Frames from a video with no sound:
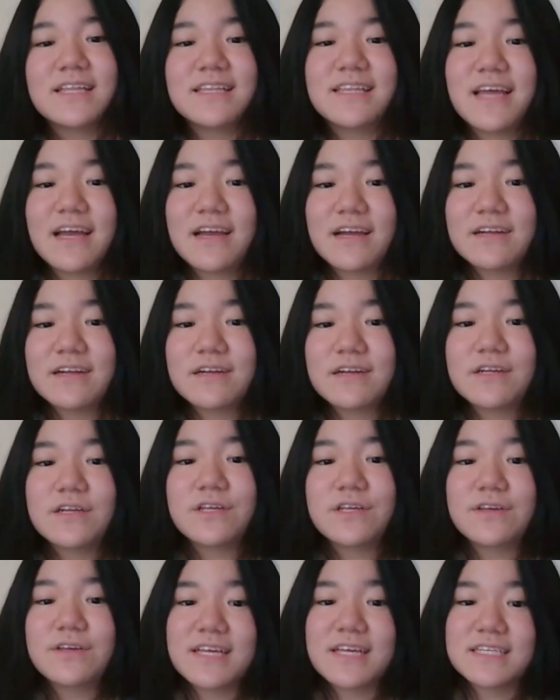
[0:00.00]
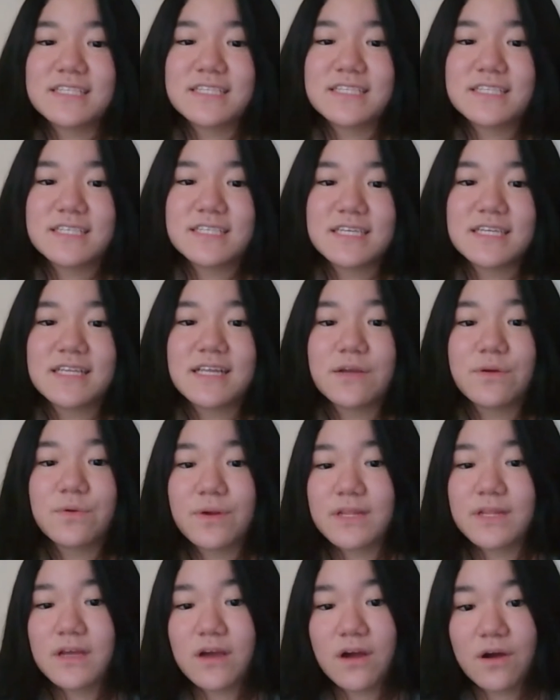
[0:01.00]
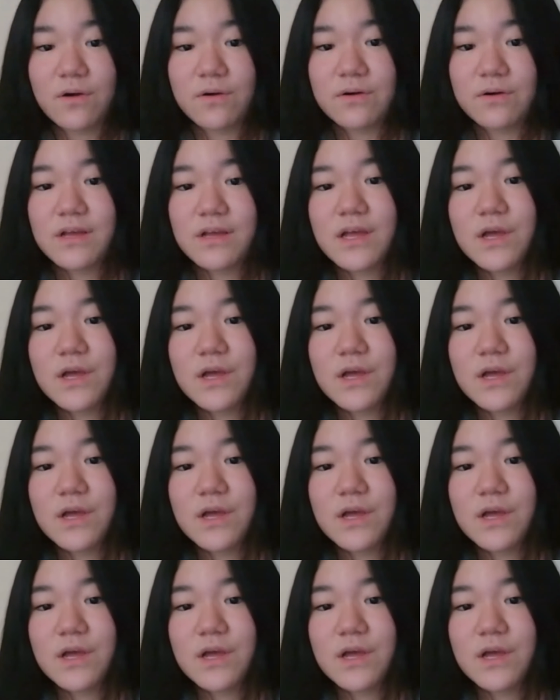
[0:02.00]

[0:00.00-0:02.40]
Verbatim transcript: There you can see the great hall,